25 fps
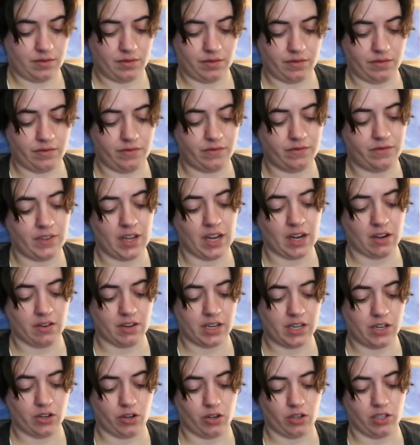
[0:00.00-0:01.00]

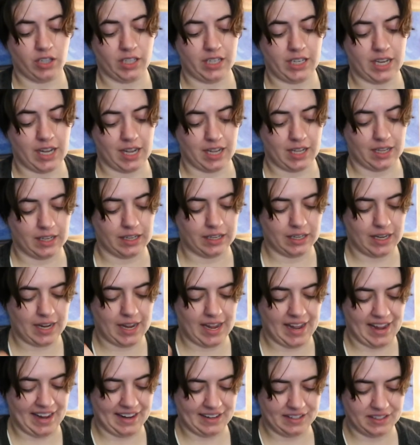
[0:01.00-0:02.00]
very early on
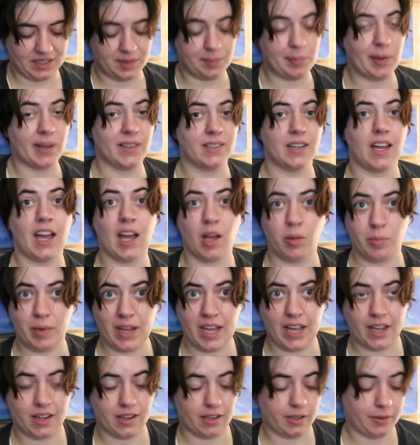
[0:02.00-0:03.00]
hand spun
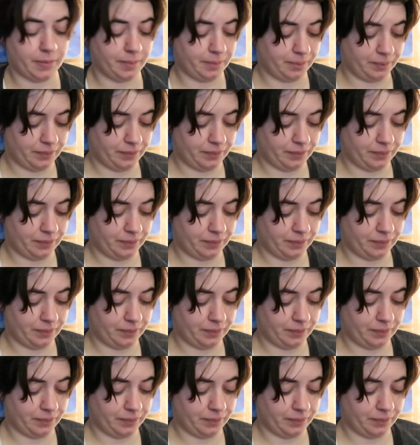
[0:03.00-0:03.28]
alpaca.